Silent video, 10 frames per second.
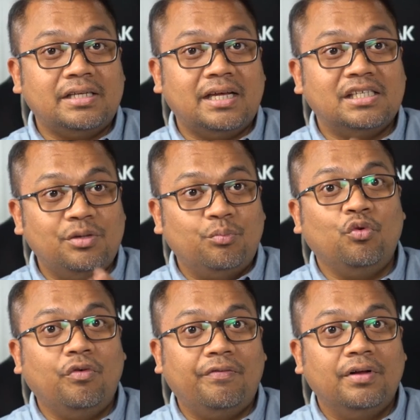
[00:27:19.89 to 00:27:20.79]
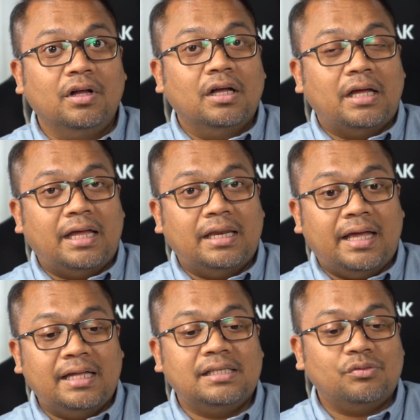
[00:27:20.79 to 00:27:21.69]
has improved, and
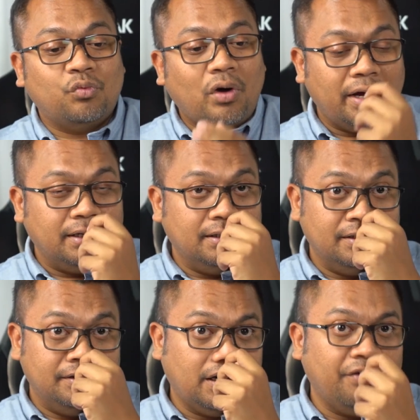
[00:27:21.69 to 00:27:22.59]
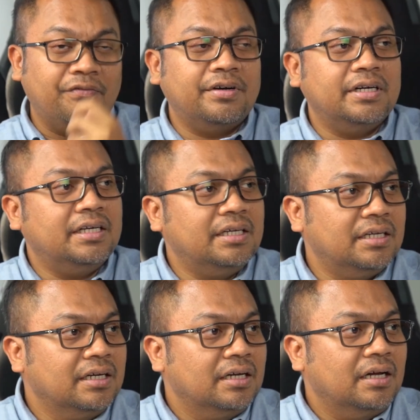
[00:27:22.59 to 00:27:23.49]
hence why the recovery
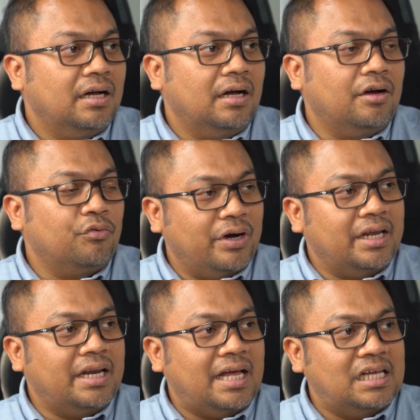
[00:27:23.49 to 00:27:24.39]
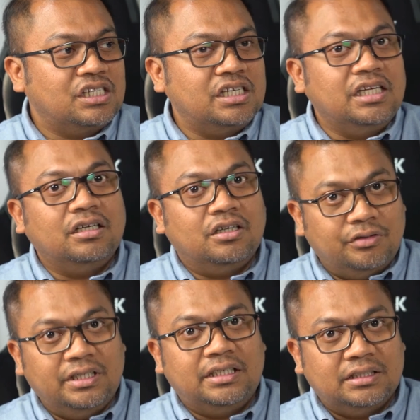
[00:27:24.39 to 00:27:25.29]
rate has
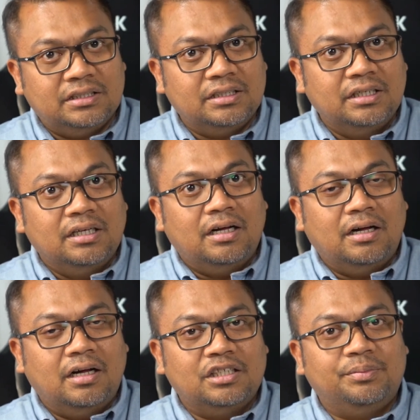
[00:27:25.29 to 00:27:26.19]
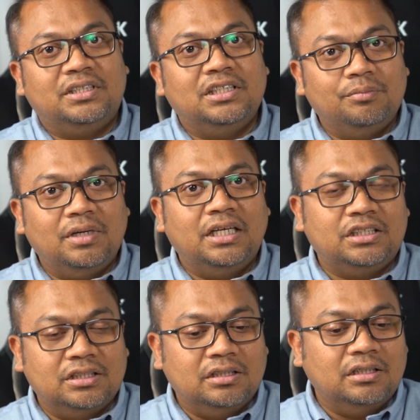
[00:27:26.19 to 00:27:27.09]
increased, especially in Malaysia.